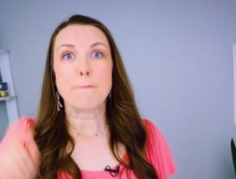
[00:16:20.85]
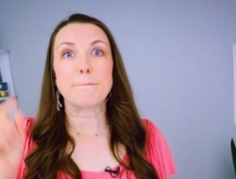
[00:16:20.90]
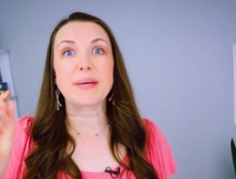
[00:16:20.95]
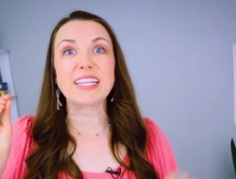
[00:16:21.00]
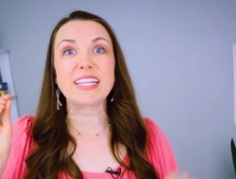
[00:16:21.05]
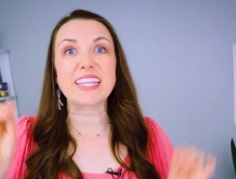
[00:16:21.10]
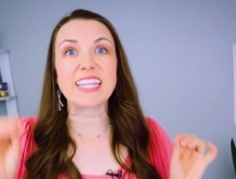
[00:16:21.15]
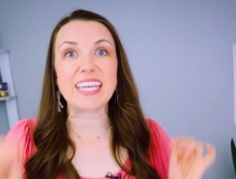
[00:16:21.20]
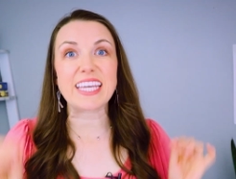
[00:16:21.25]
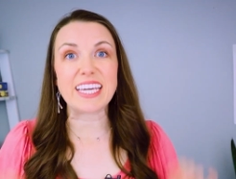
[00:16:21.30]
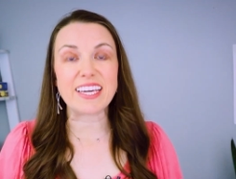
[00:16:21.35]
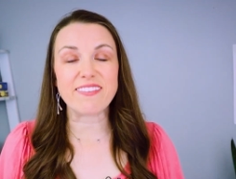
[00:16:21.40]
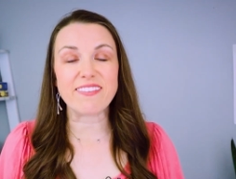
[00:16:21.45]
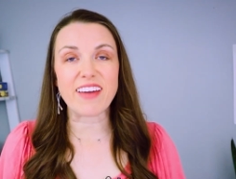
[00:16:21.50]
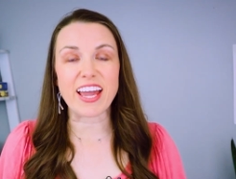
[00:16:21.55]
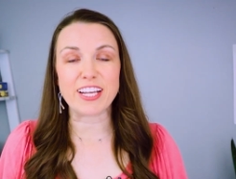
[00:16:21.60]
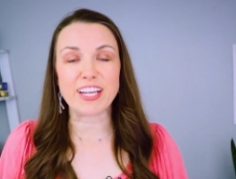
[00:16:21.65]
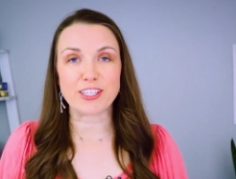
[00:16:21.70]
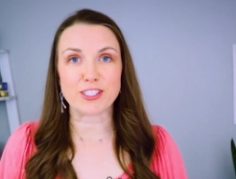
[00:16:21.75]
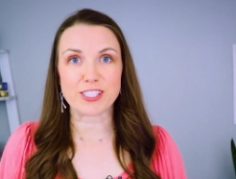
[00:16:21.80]
Believe
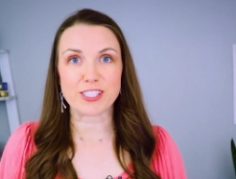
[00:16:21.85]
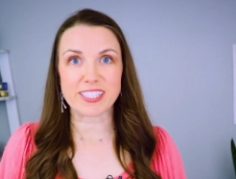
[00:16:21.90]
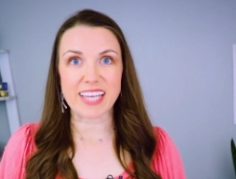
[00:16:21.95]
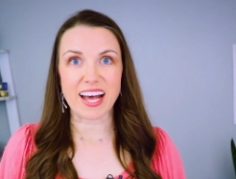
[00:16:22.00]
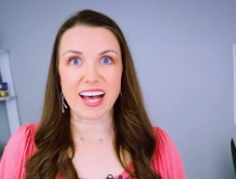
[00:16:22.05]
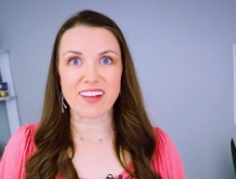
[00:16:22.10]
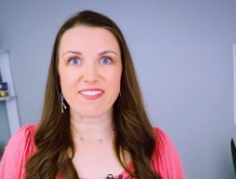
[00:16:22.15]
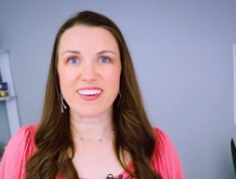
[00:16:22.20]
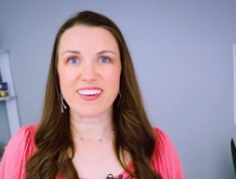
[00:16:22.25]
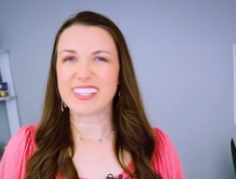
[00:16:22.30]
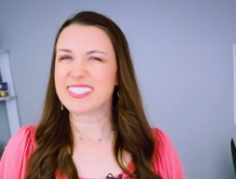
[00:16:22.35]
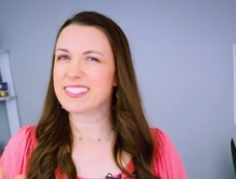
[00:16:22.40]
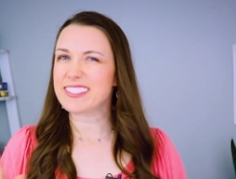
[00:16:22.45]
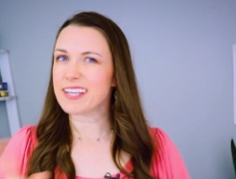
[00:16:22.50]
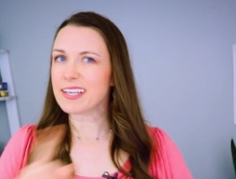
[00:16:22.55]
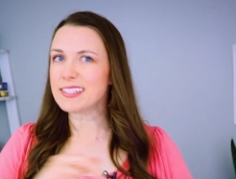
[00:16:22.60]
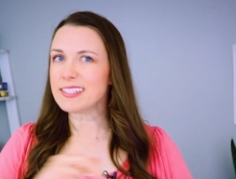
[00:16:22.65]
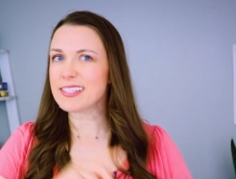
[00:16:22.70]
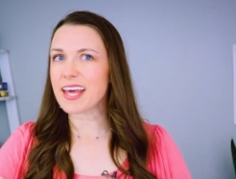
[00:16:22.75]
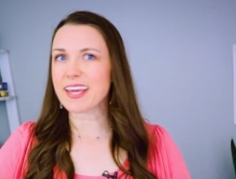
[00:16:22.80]
in yourself
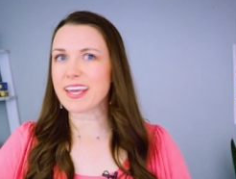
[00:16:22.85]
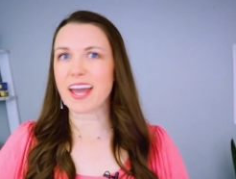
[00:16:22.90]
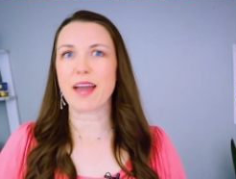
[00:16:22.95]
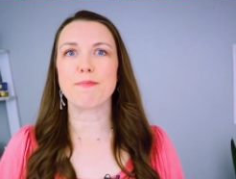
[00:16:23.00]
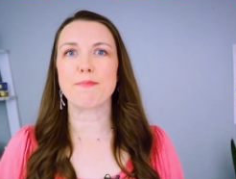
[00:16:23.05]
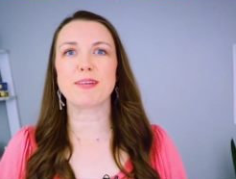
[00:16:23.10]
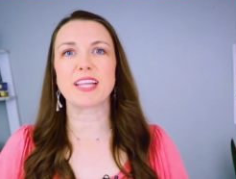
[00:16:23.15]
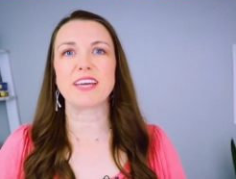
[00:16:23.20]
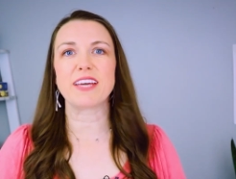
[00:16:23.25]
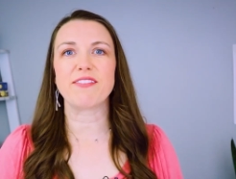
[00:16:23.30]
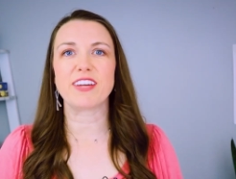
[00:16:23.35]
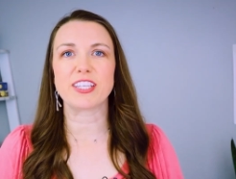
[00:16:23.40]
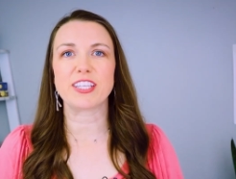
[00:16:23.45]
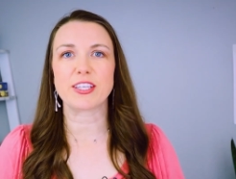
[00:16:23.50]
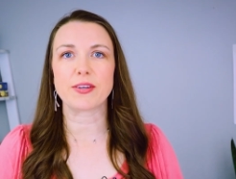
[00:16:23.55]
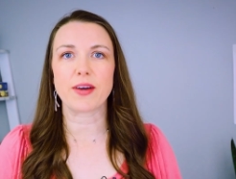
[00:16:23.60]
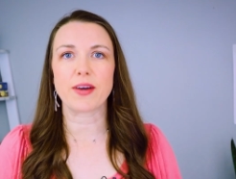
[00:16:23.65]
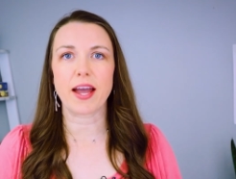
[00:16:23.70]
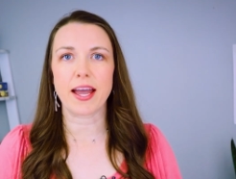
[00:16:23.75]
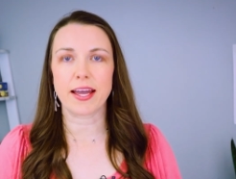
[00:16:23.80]
just like I believe in
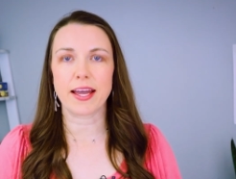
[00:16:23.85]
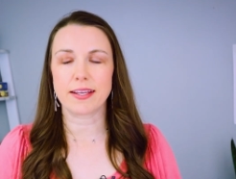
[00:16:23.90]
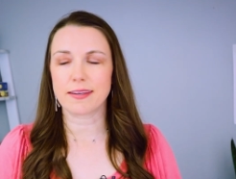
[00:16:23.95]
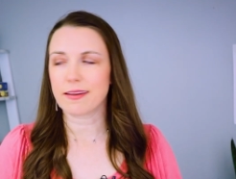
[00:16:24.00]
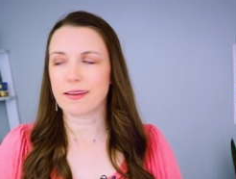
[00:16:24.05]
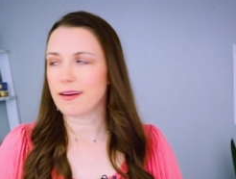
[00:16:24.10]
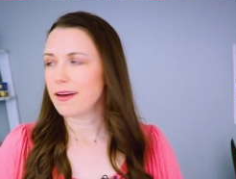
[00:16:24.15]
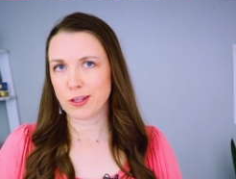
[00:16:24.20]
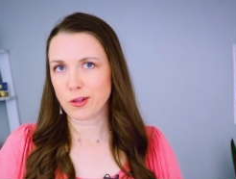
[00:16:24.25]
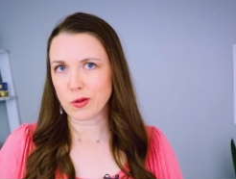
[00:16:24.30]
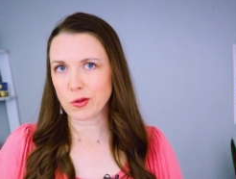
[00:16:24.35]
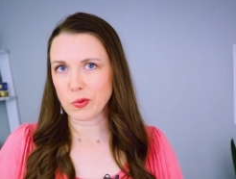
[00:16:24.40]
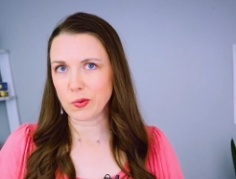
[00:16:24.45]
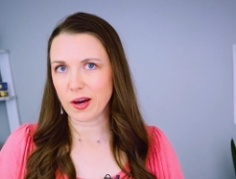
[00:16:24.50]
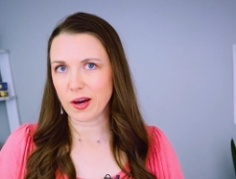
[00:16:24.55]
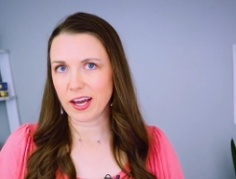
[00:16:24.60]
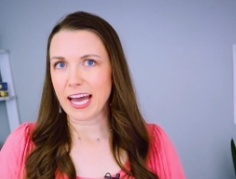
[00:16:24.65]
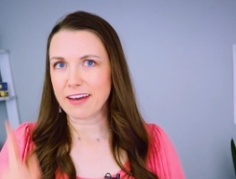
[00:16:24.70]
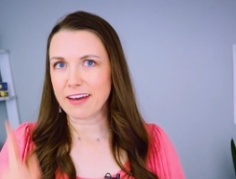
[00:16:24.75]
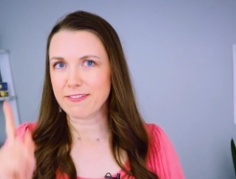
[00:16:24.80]
you, and
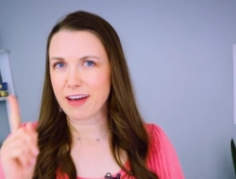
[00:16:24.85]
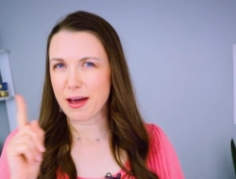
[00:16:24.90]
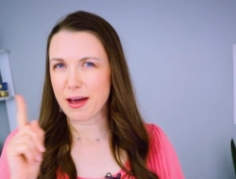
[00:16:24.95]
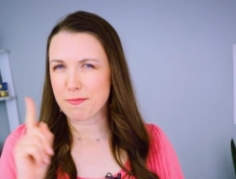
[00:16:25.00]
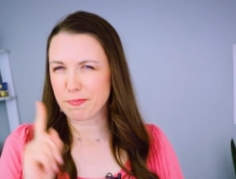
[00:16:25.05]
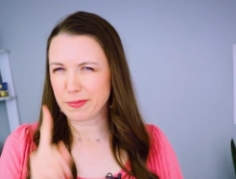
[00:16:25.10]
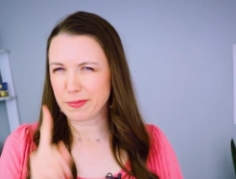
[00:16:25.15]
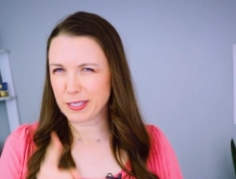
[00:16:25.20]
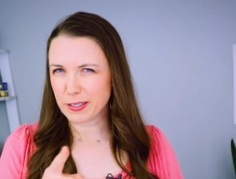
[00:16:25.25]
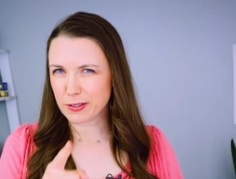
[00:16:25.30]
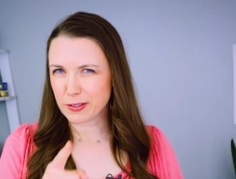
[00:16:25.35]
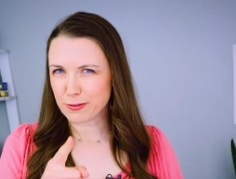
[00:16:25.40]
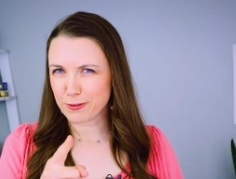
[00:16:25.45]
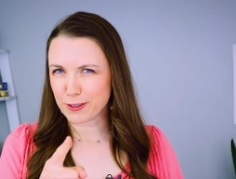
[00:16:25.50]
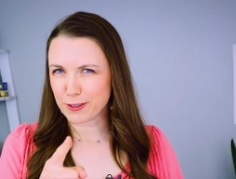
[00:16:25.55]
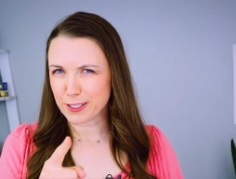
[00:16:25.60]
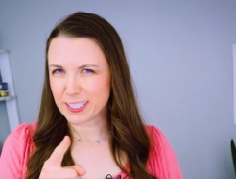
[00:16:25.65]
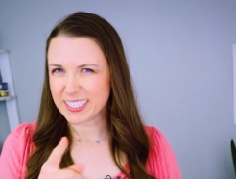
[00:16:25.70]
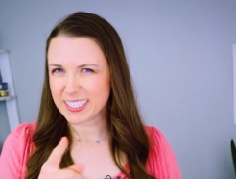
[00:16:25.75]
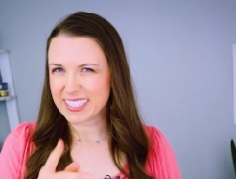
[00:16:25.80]
you have a
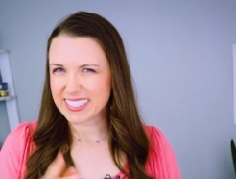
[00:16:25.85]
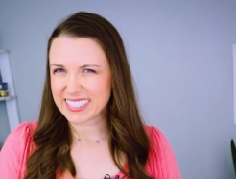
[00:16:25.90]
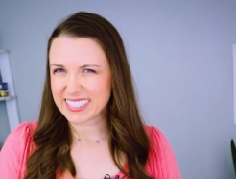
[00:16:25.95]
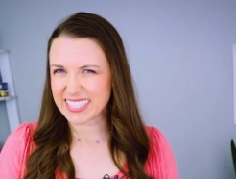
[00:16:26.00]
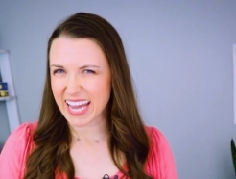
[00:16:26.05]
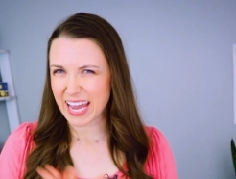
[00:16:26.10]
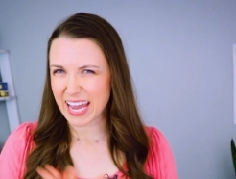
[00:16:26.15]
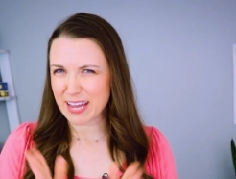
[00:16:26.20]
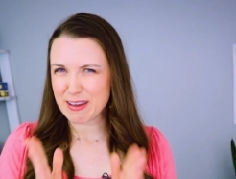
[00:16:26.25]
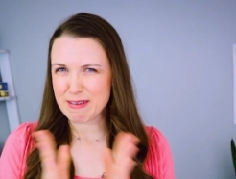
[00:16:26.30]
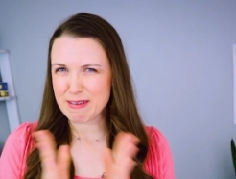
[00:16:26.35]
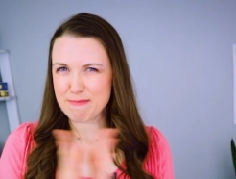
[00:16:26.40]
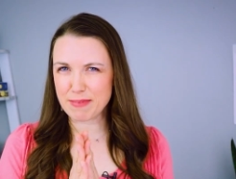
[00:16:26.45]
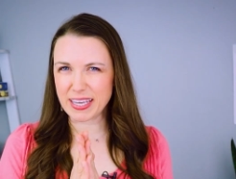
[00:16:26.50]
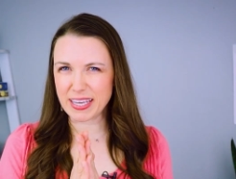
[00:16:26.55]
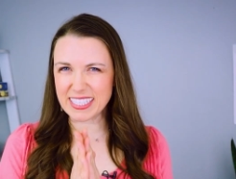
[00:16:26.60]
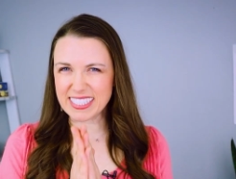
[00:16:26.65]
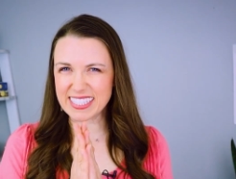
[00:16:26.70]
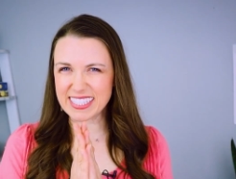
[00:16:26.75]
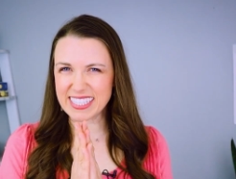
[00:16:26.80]
beautiful day.
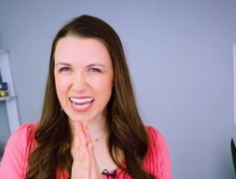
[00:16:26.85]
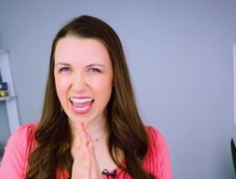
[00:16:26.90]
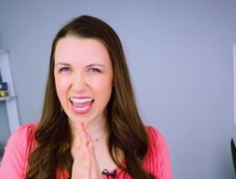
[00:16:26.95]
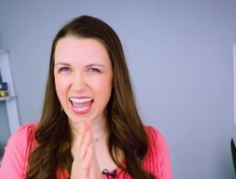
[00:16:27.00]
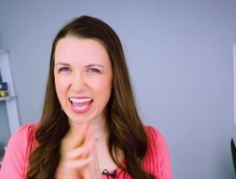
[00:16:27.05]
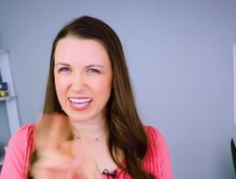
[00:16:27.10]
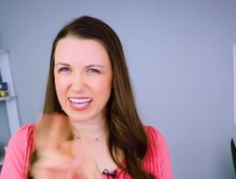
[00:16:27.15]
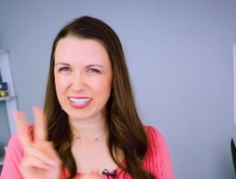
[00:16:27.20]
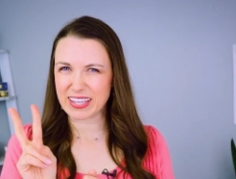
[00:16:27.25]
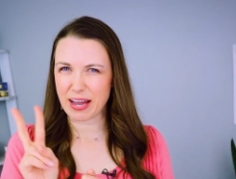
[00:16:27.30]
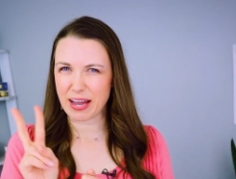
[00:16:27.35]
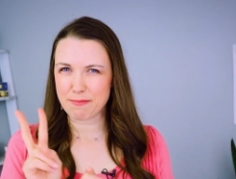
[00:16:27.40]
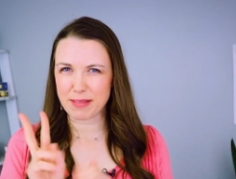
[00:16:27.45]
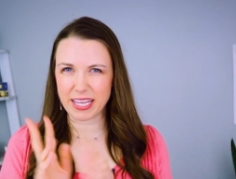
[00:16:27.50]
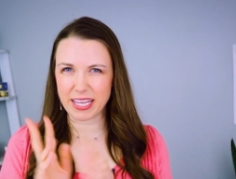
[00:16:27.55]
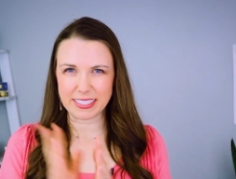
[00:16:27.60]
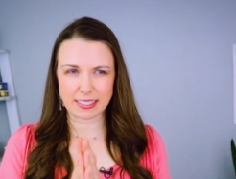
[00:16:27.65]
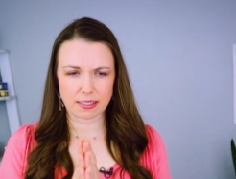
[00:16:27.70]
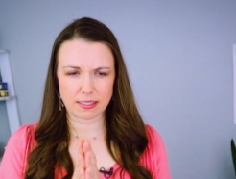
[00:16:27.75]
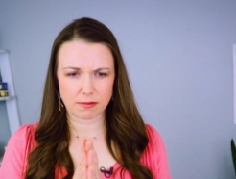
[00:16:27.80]
Peace and God
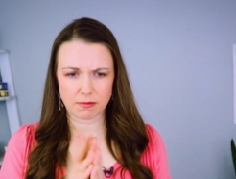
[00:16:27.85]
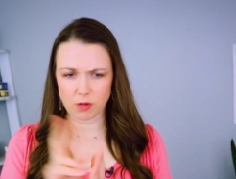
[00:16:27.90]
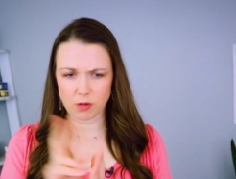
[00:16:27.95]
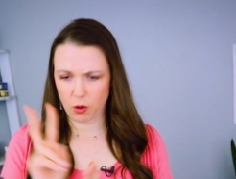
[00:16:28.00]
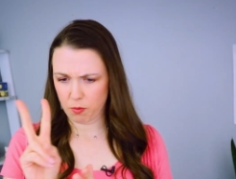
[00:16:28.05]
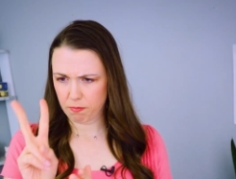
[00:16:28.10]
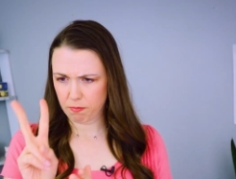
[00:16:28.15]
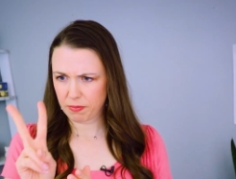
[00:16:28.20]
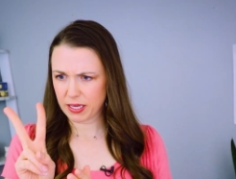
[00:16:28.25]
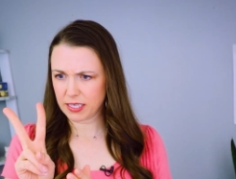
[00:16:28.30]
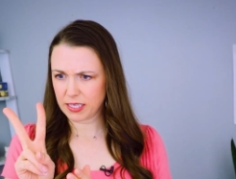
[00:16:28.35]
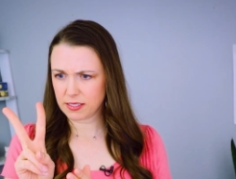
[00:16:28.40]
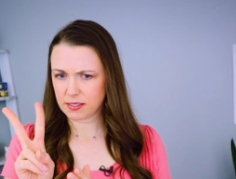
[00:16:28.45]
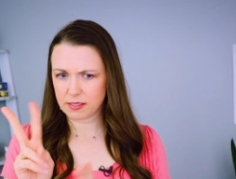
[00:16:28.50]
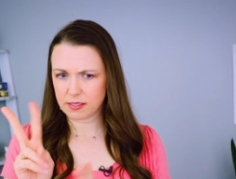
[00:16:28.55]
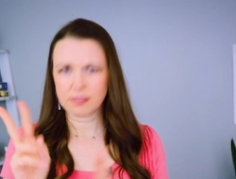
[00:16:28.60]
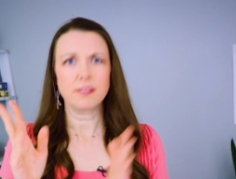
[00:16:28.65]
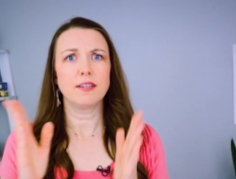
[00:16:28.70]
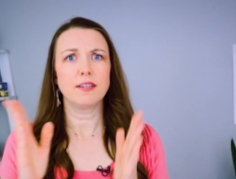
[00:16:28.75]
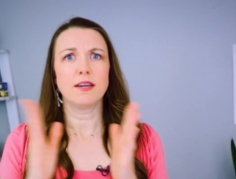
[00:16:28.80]
bless. No,
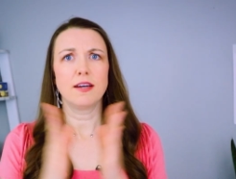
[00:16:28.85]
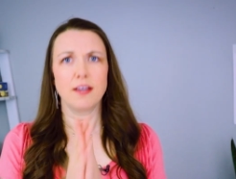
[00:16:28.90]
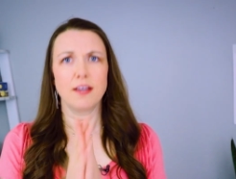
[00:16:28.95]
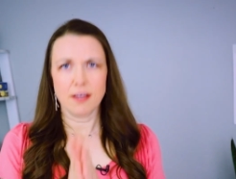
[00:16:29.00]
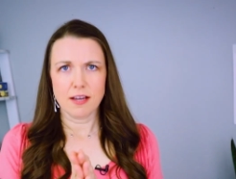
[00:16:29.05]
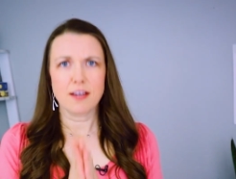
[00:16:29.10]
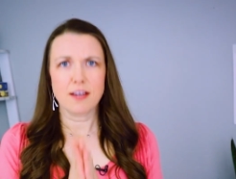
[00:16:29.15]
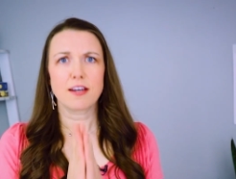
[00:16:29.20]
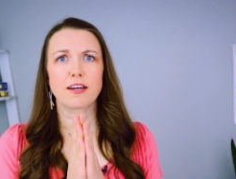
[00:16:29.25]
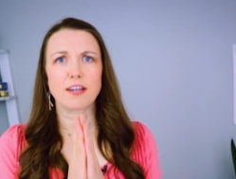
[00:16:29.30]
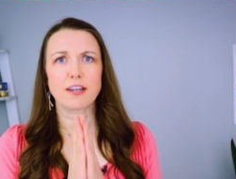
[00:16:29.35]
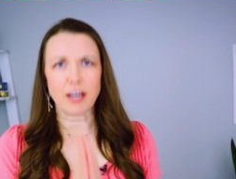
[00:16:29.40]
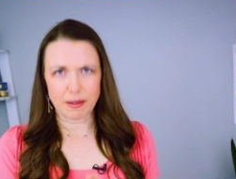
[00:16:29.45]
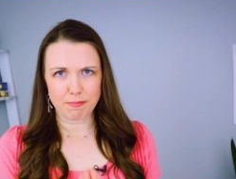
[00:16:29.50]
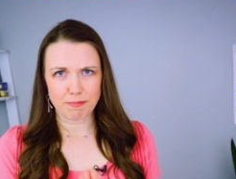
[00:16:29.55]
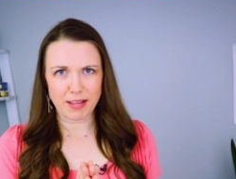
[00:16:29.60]
peace, God